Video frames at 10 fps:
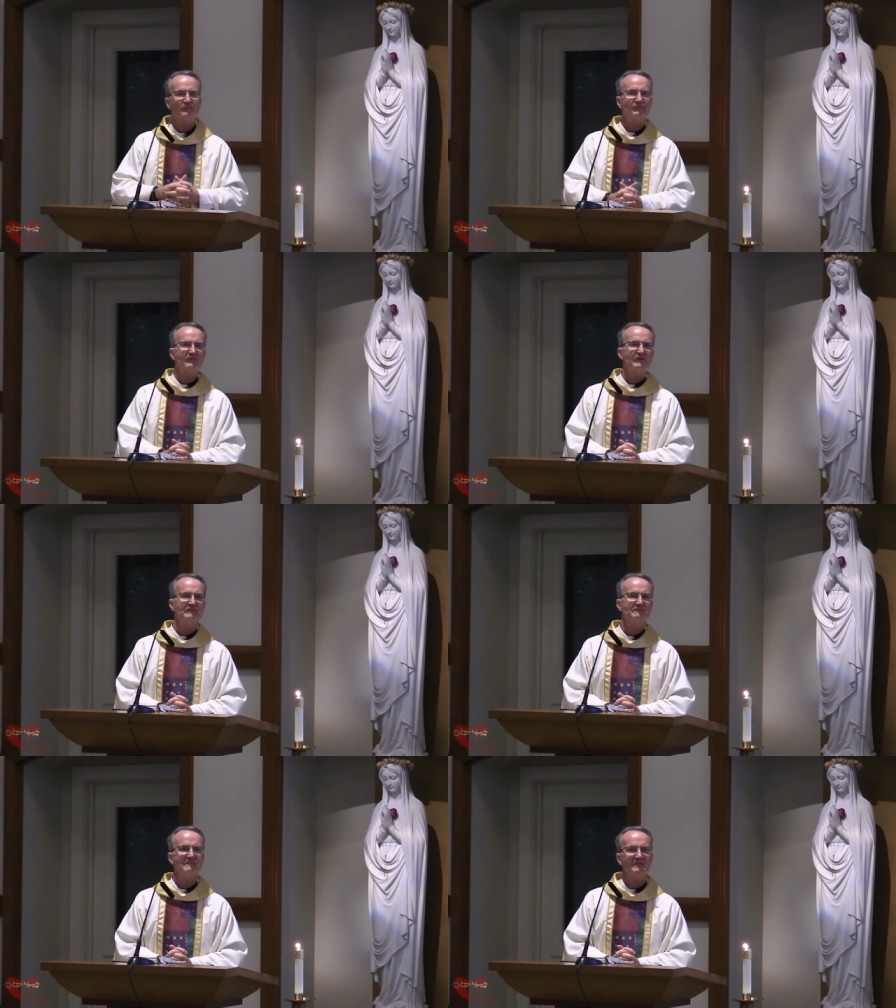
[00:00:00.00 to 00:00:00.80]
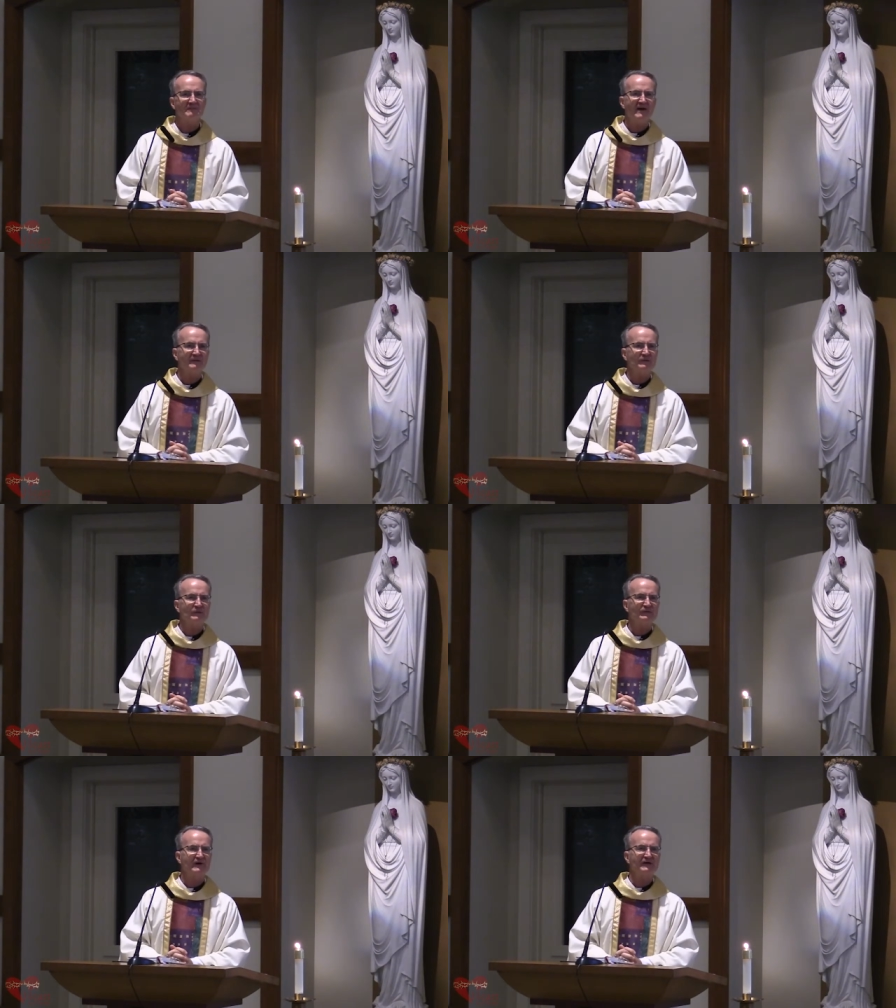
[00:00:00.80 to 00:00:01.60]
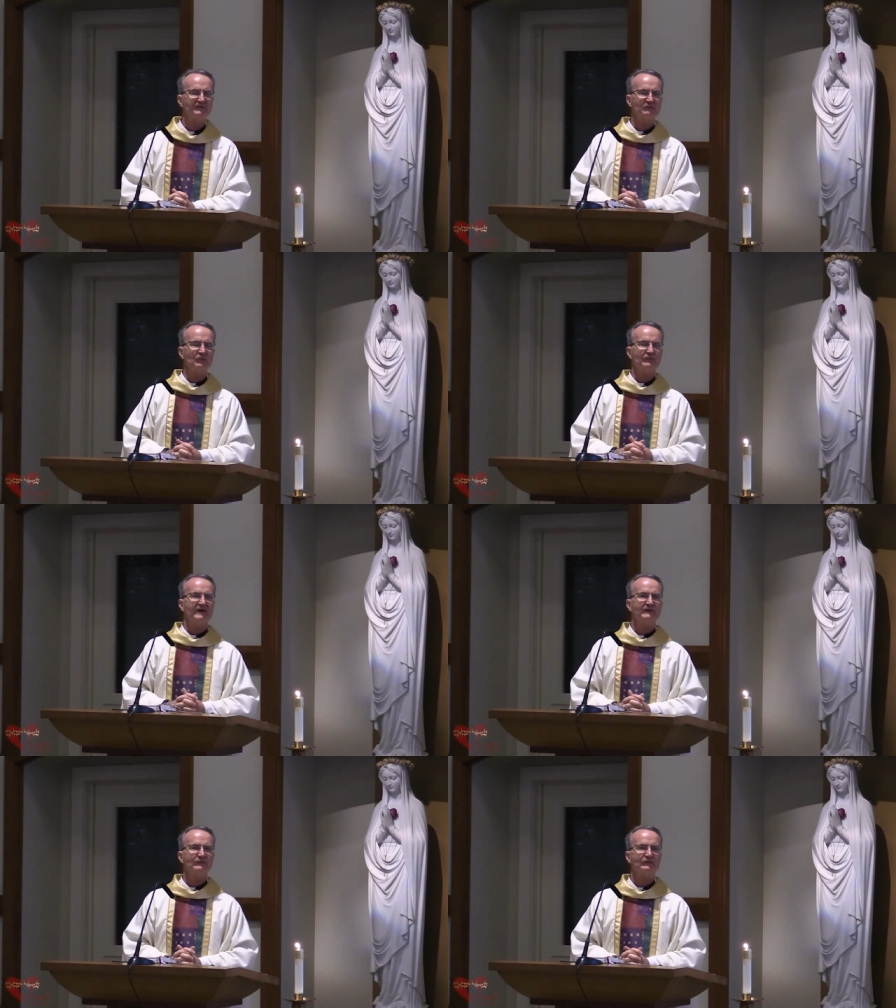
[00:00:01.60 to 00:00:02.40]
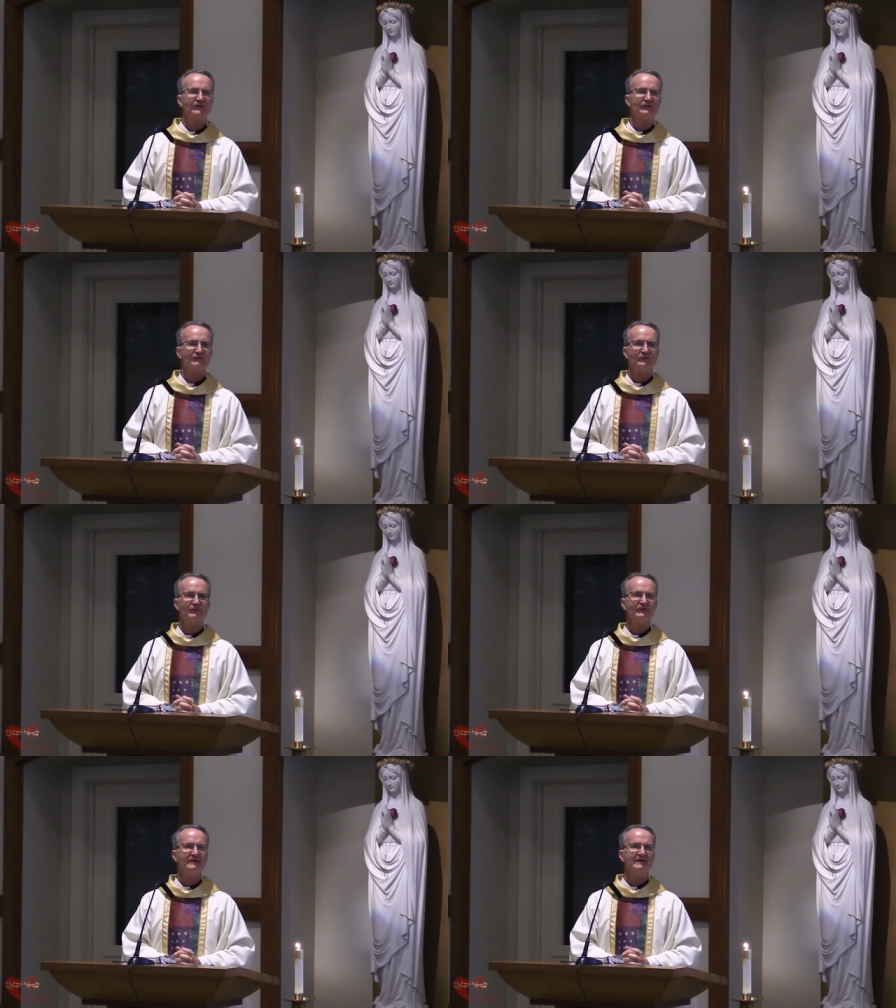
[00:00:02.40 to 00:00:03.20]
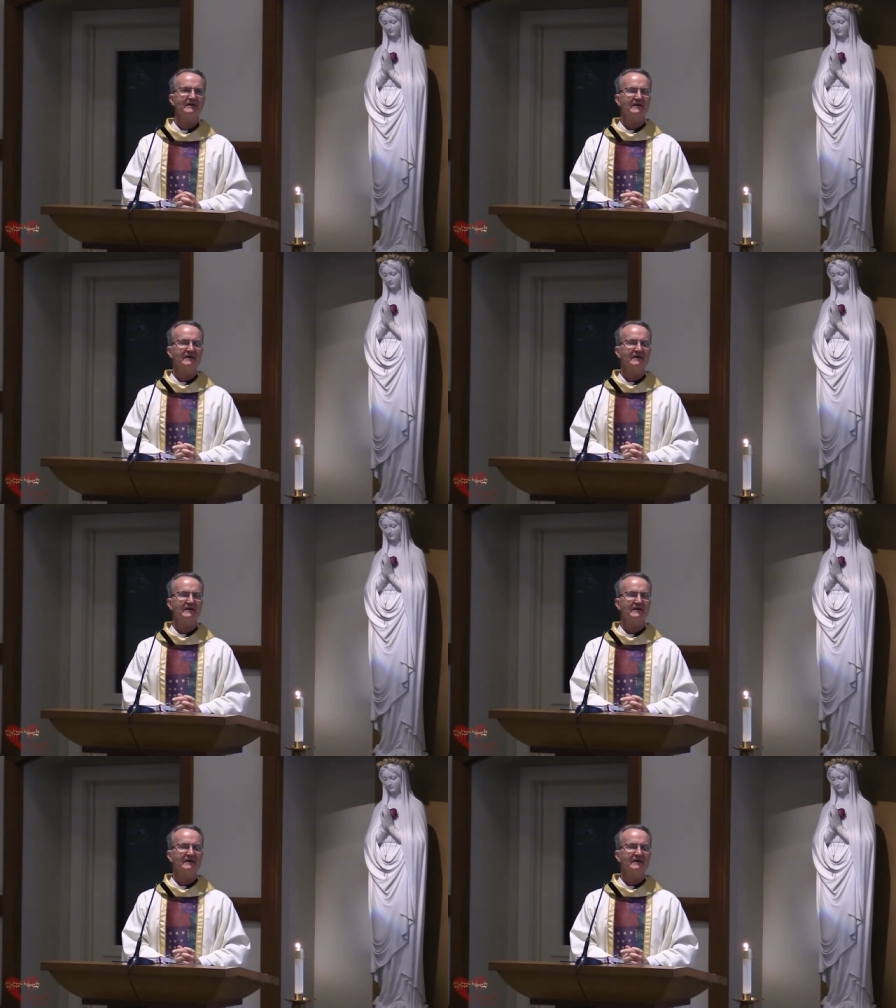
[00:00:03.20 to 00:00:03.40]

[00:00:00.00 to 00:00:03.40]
from Matthew's Gospel that you just heard,